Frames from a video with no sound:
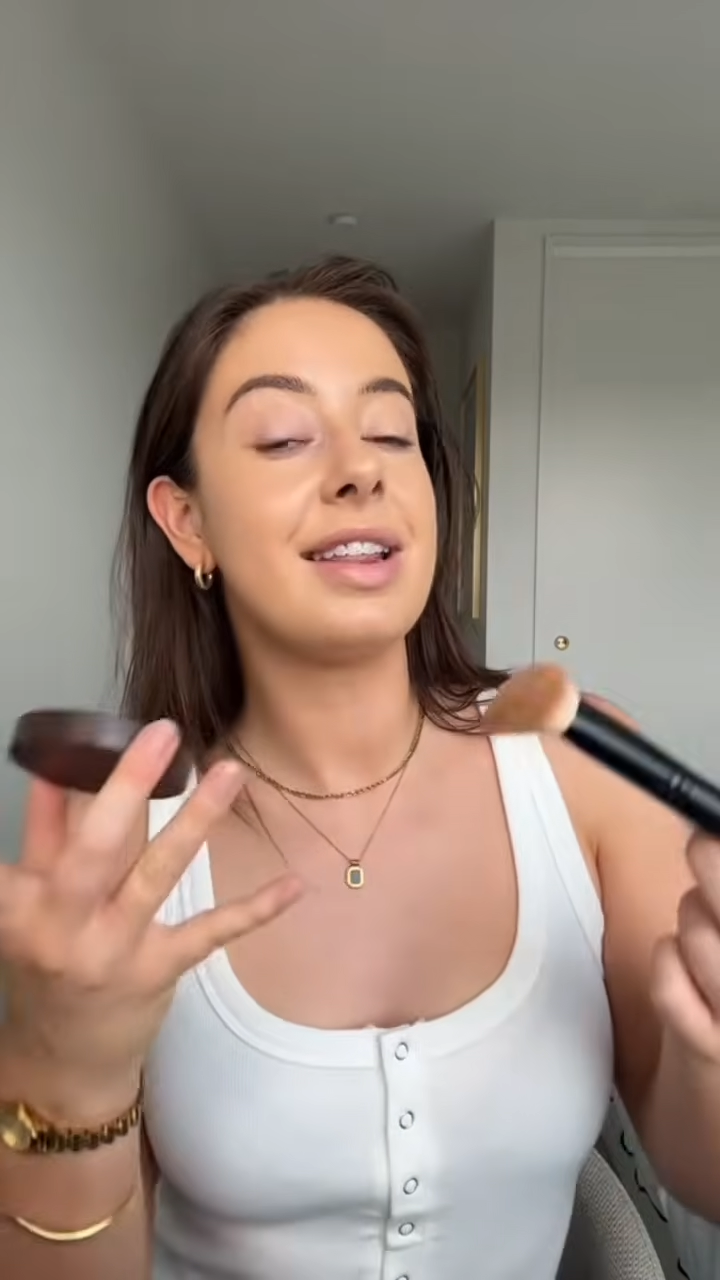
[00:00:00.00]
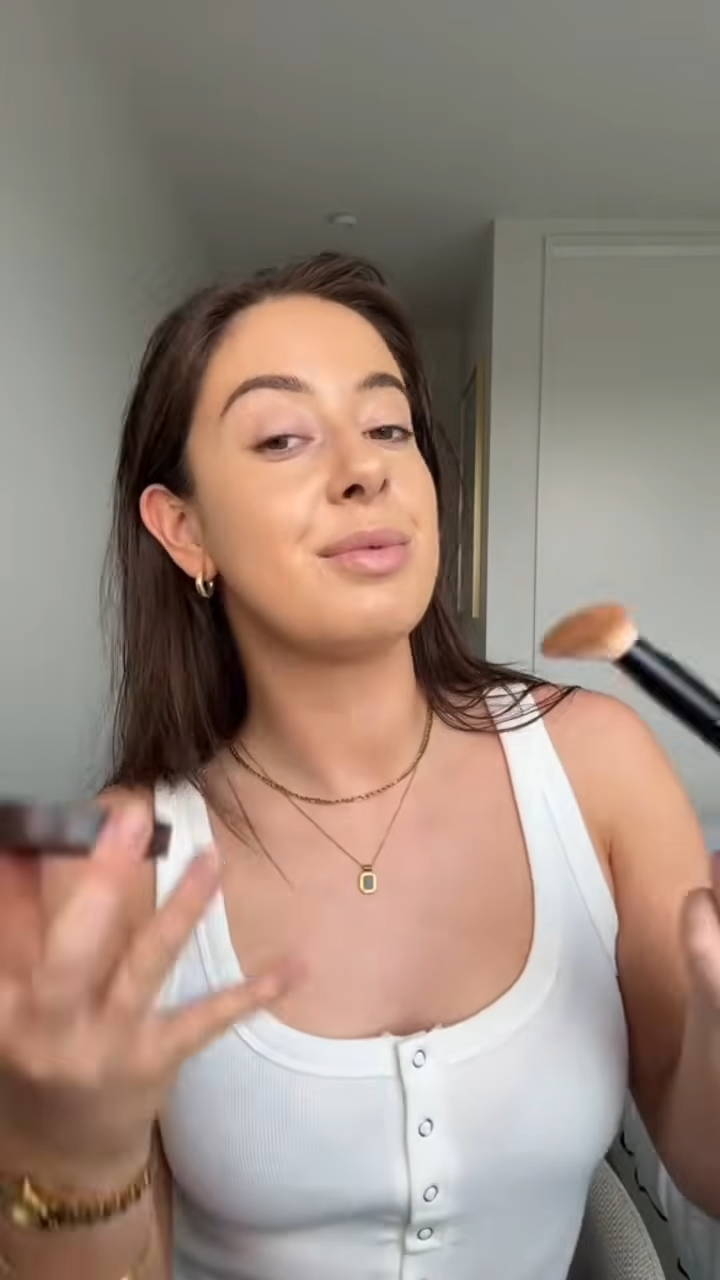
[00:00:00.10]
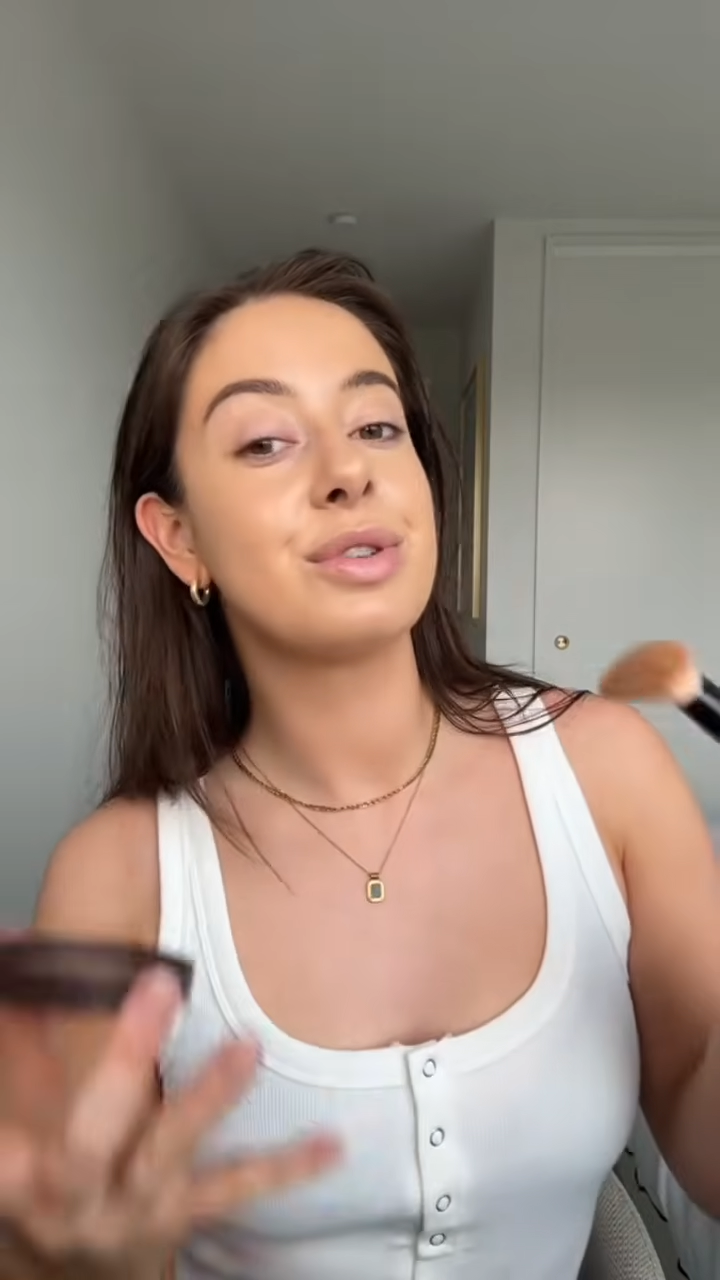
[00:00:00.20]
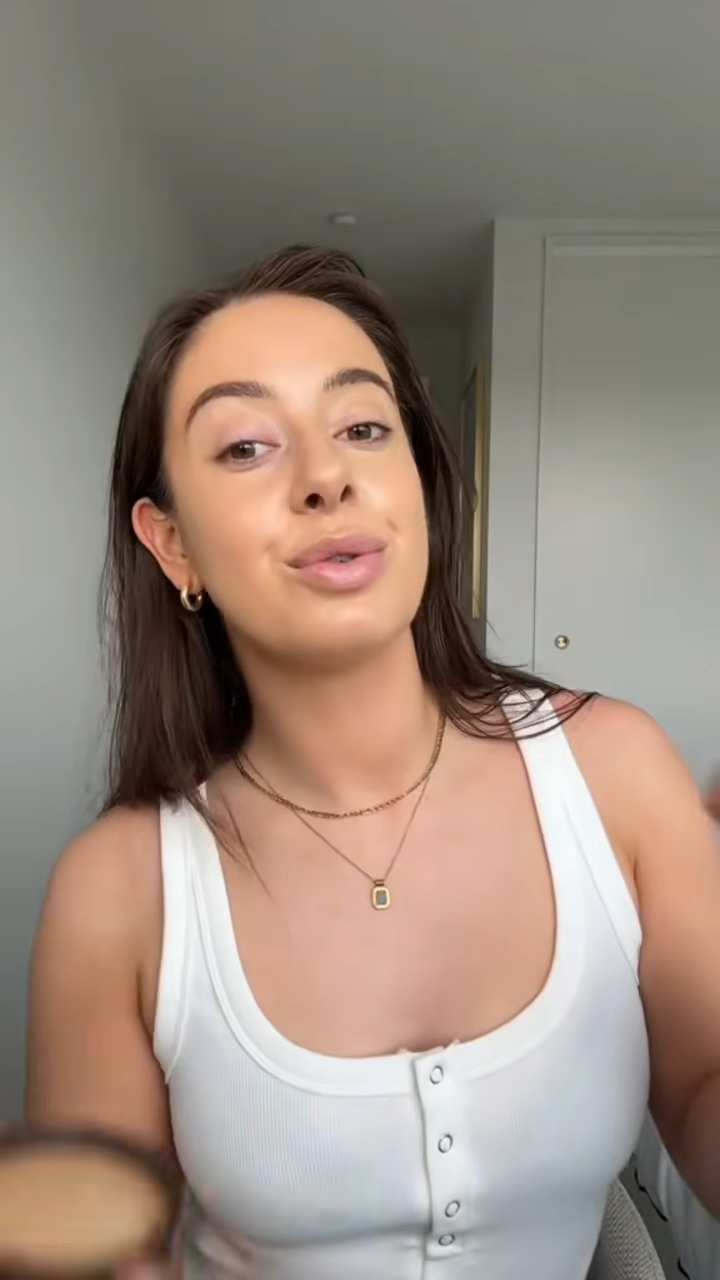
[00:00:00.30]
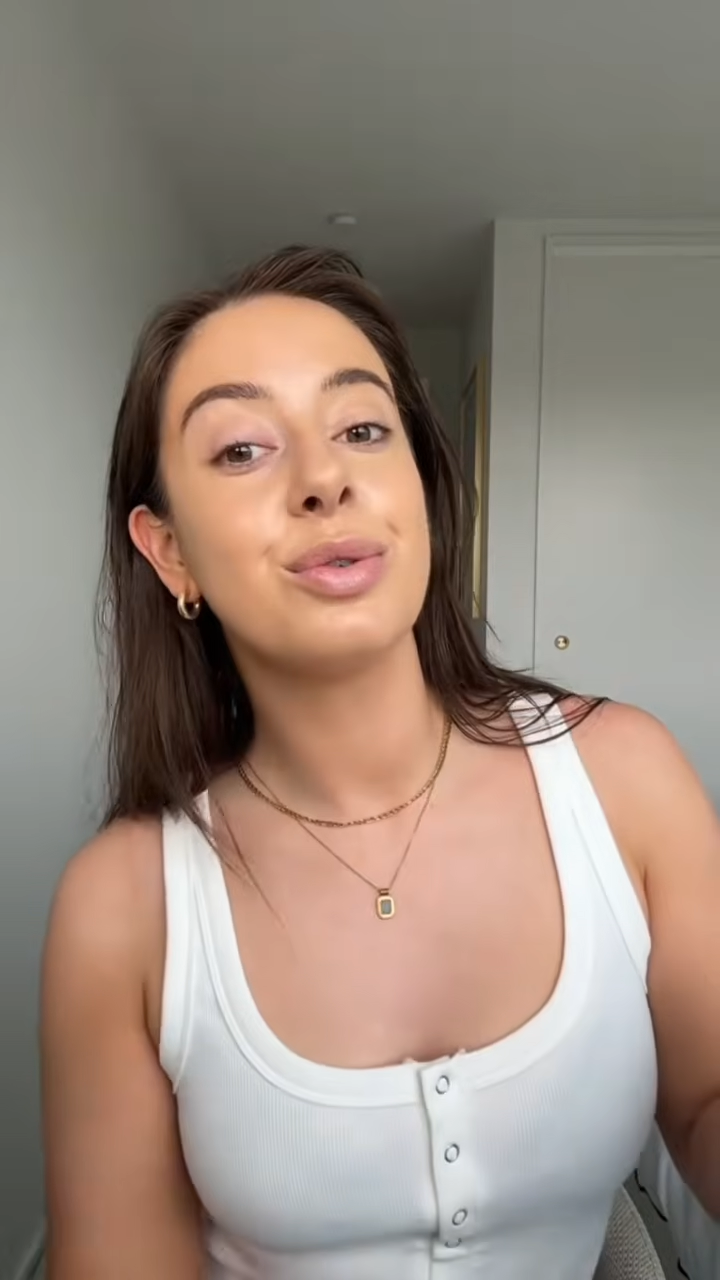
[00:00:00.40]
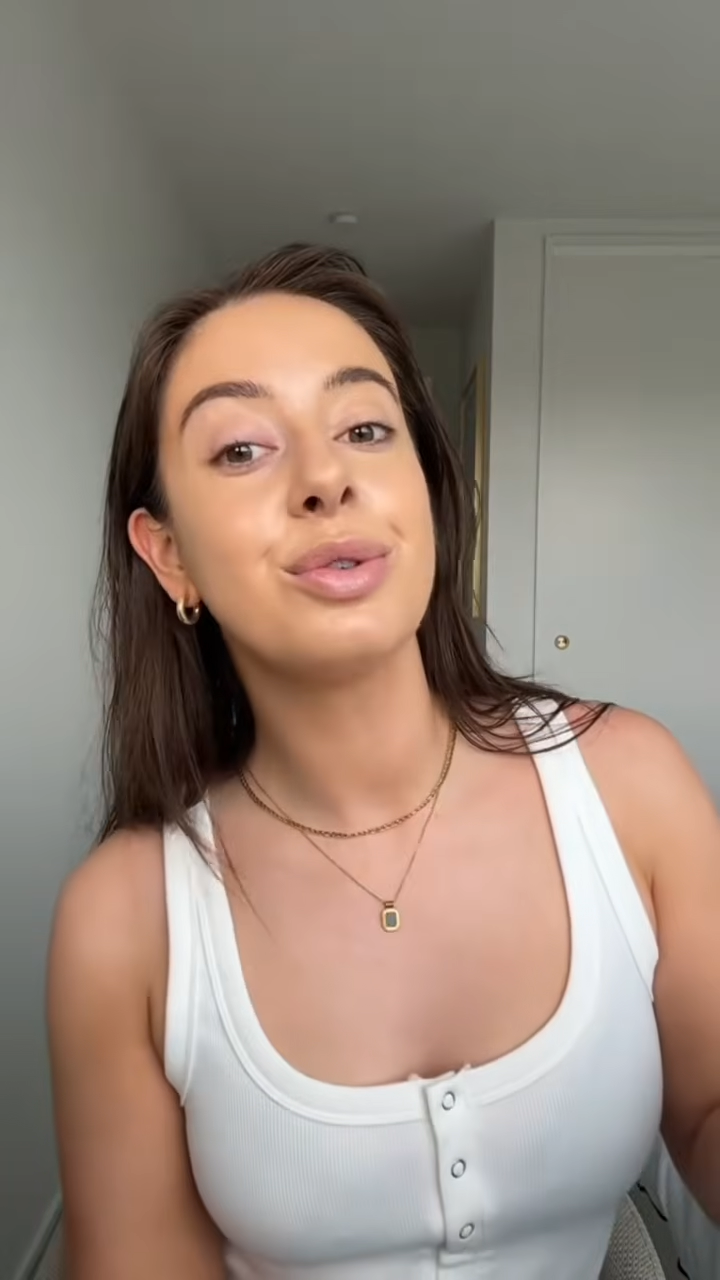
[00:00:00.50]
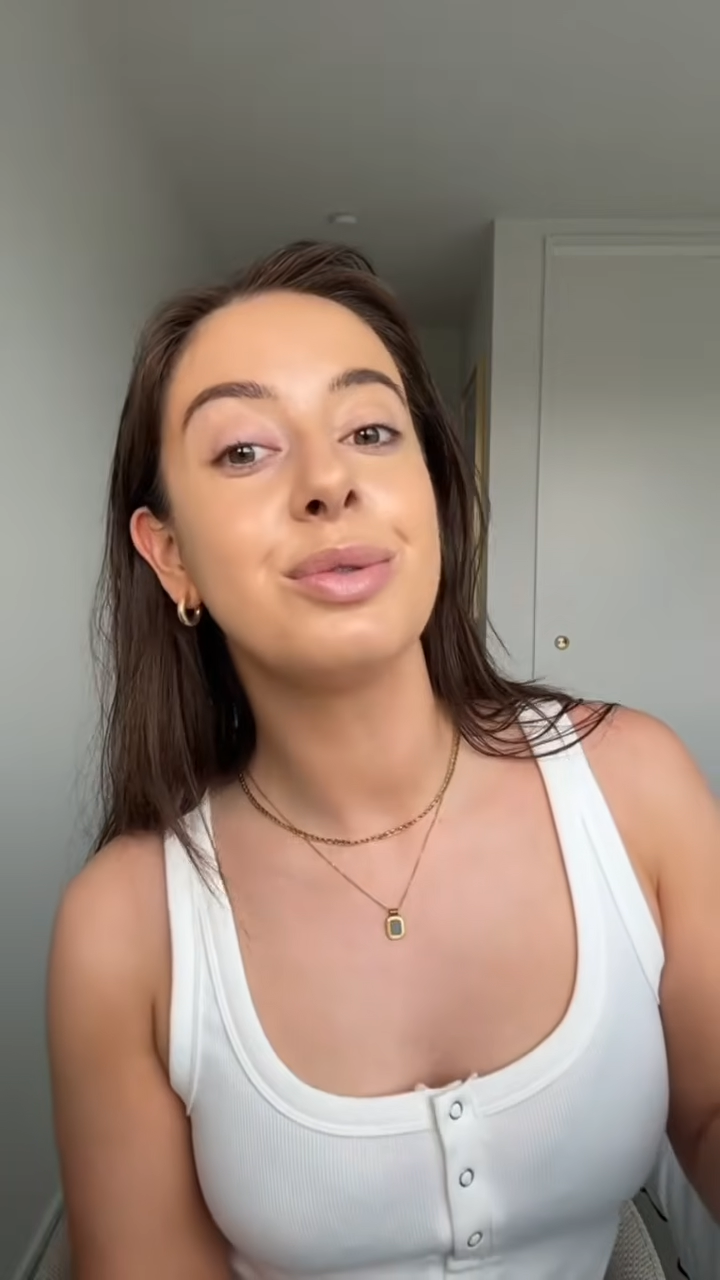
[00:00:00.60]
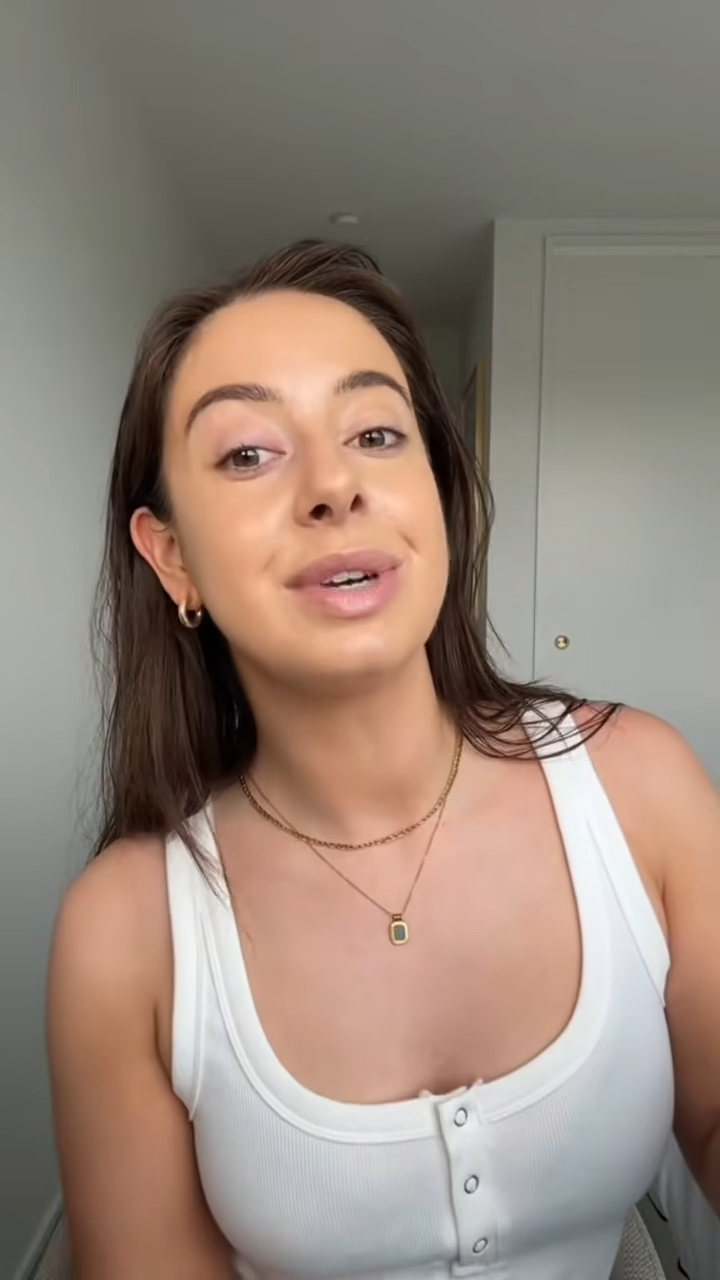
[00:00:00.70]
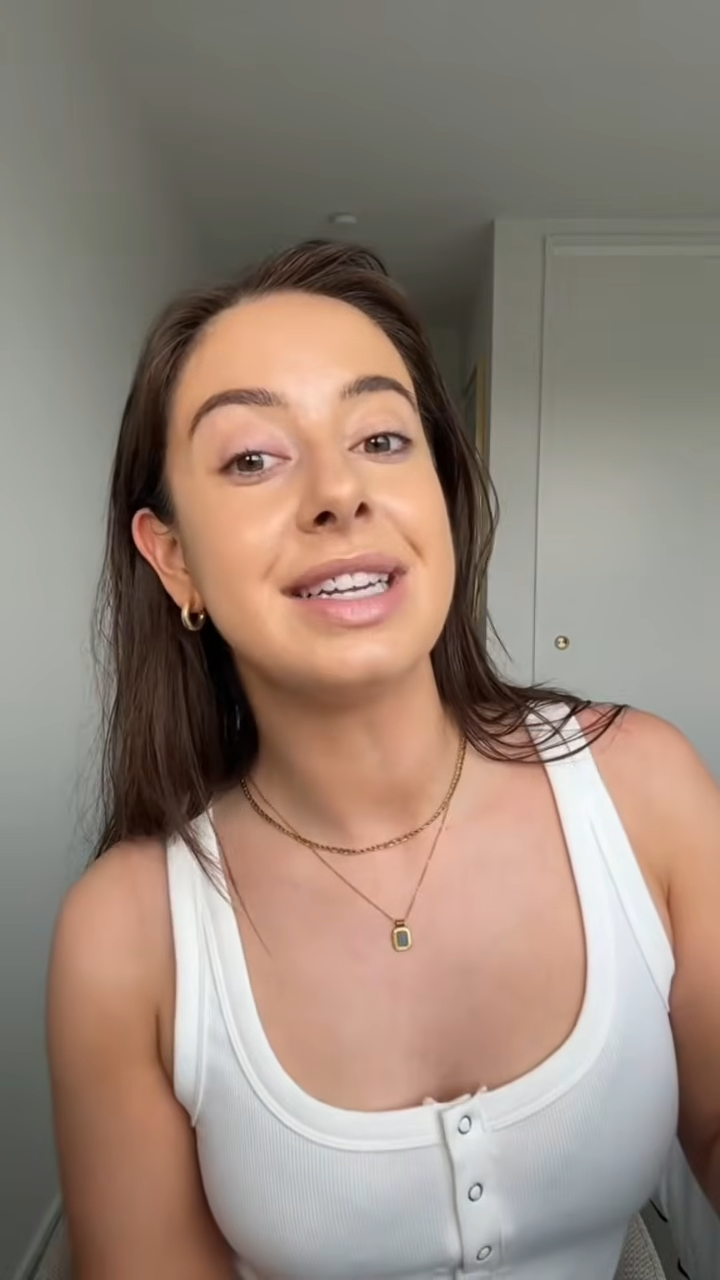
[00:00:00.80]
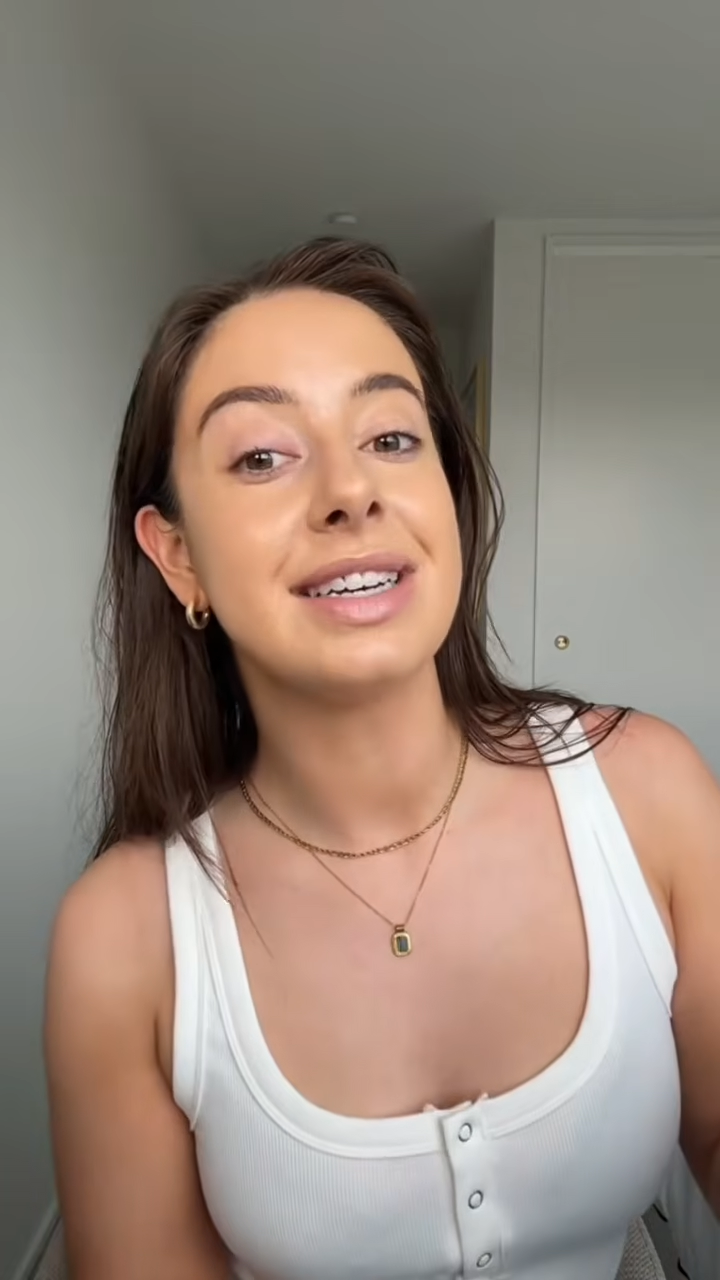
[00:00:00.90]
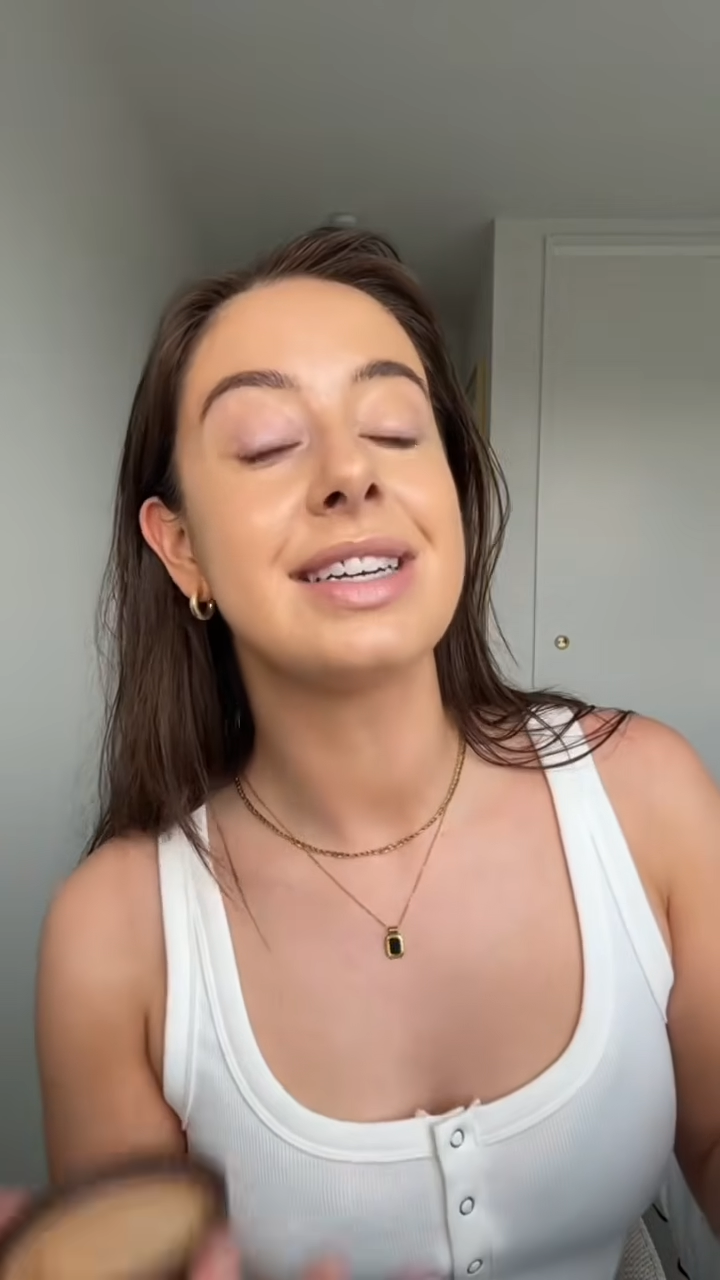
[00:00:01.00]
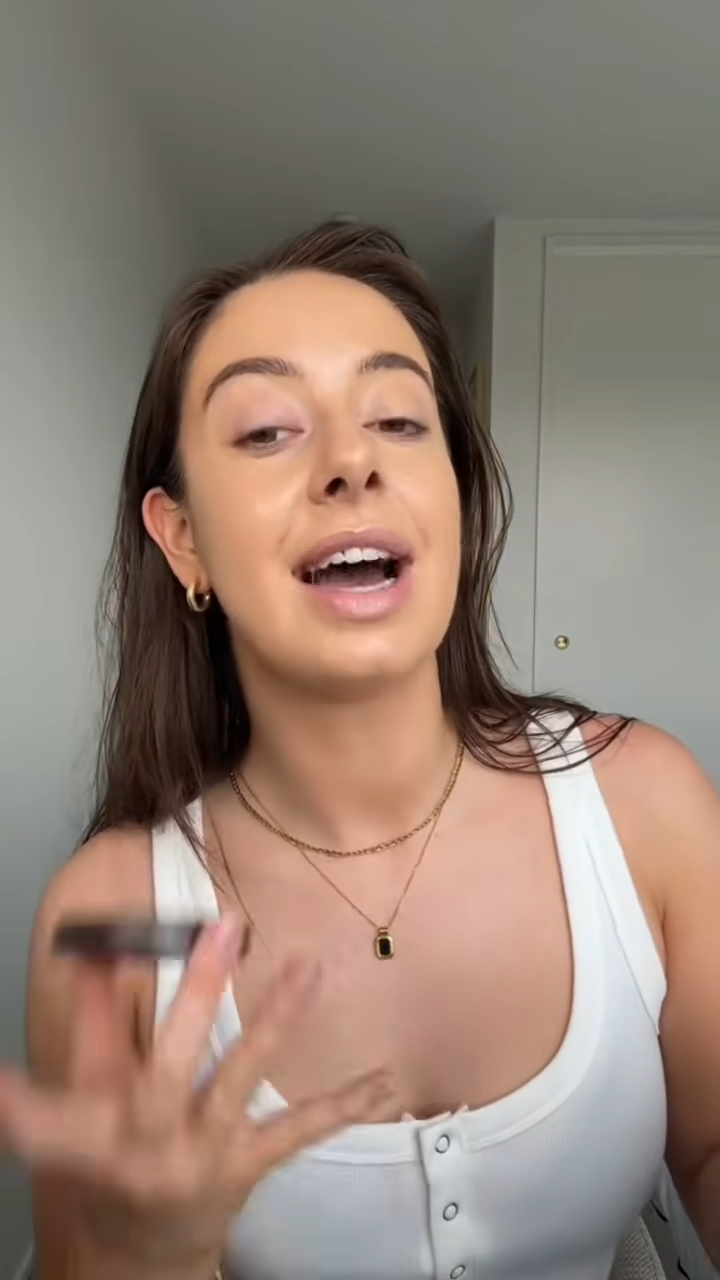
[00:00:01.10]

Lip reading: that was all we did.